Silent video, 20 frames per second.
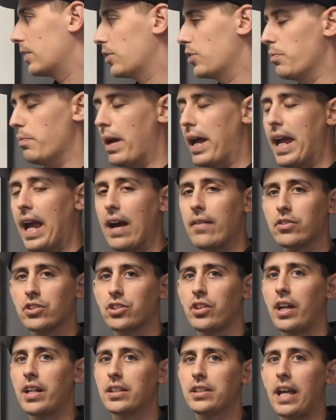you may have a
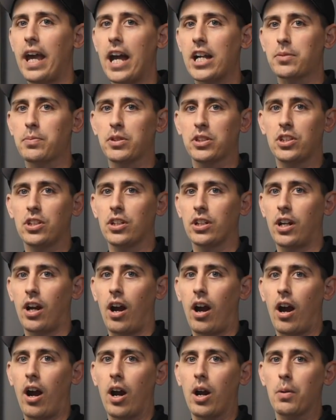slight attachment to your
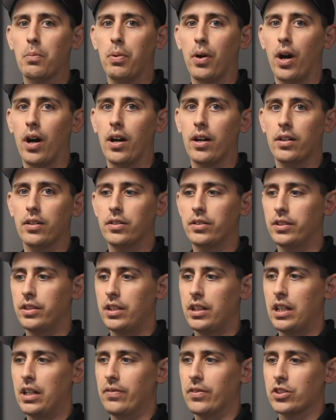car, but
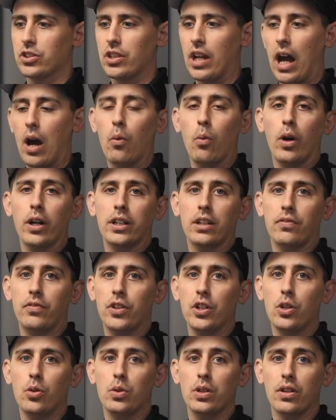if it's not working
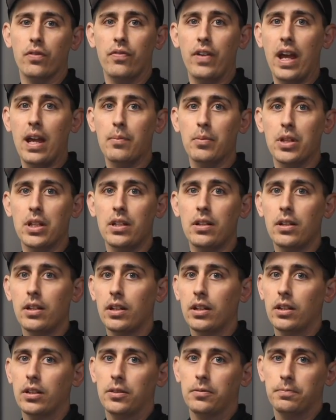for you and your family,
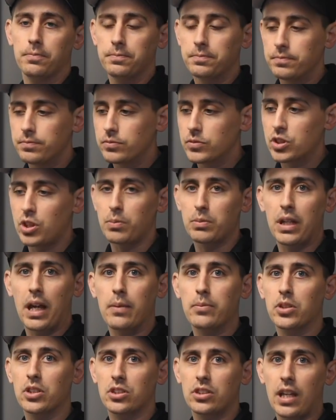
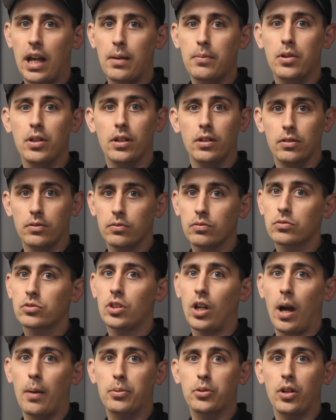sometimes it's time to
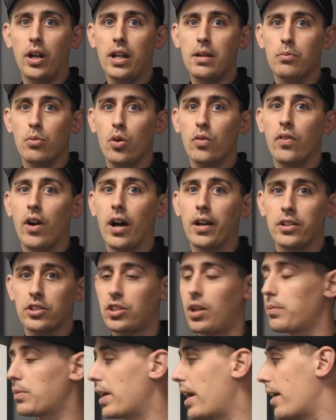upgrade and move on to
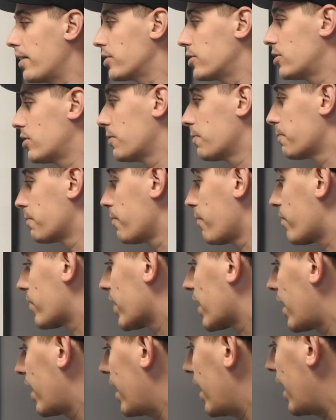something else.
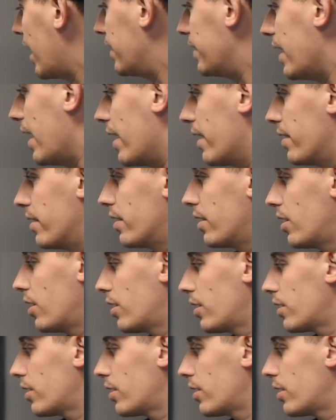And then